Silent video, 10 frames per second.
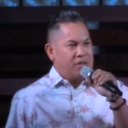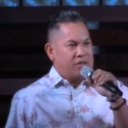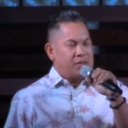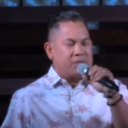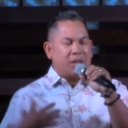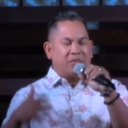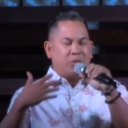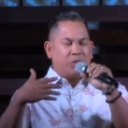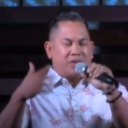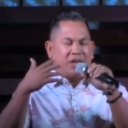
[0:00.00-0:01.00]
Sometimes
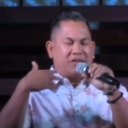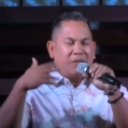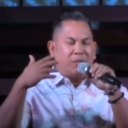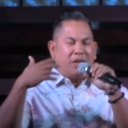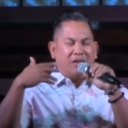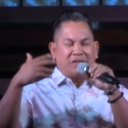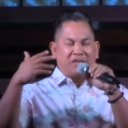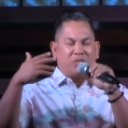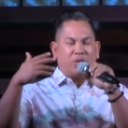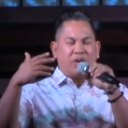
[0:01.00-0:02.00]
we will take somebody
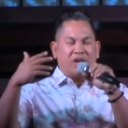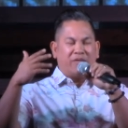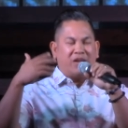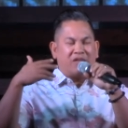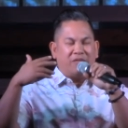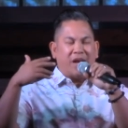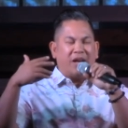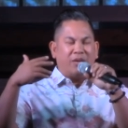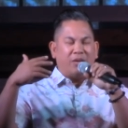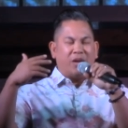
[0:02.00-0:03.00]
else's word at face
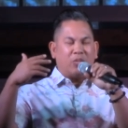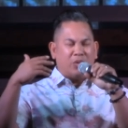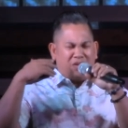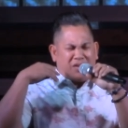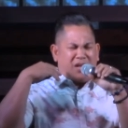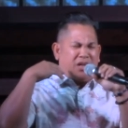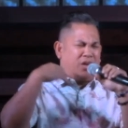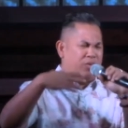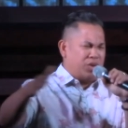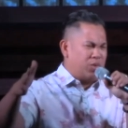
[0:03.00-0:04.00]
value and we just kind of
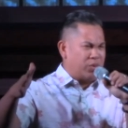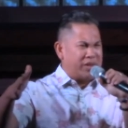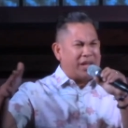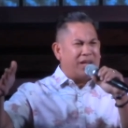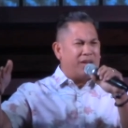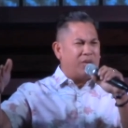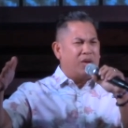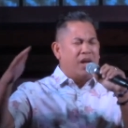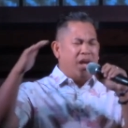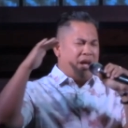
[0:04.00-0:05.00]
go do what they do
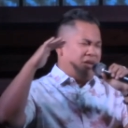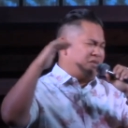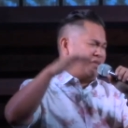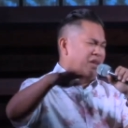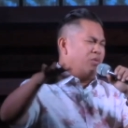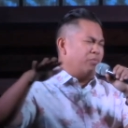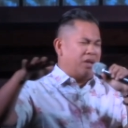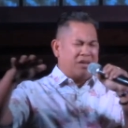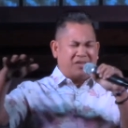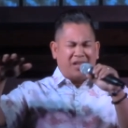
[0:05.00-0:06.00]
and sing
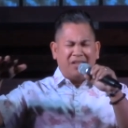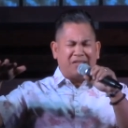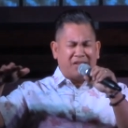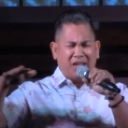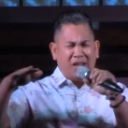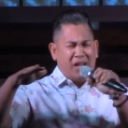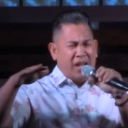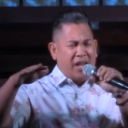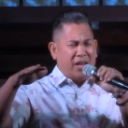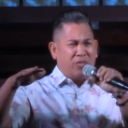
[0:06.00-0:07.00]
because they sing,
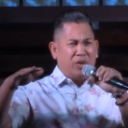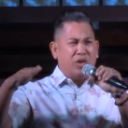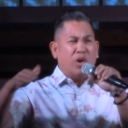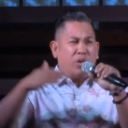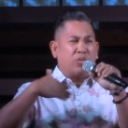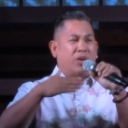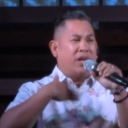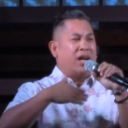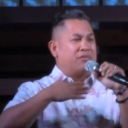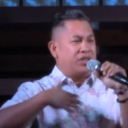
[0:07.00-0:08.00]
and you don't really
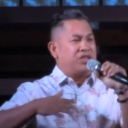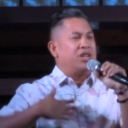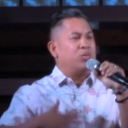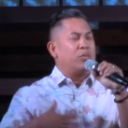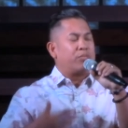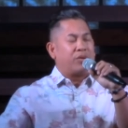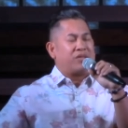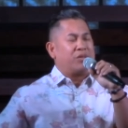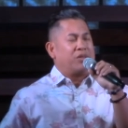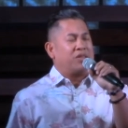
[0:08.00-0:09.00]
have a genuine
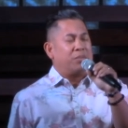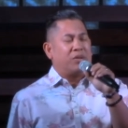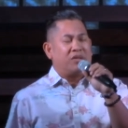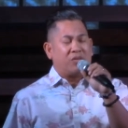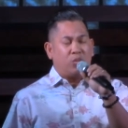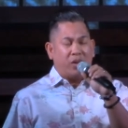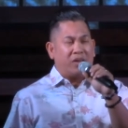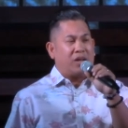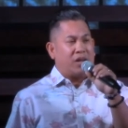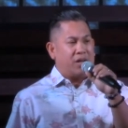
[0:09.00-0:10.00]
personal experience
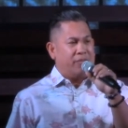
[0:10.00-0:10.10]
with God.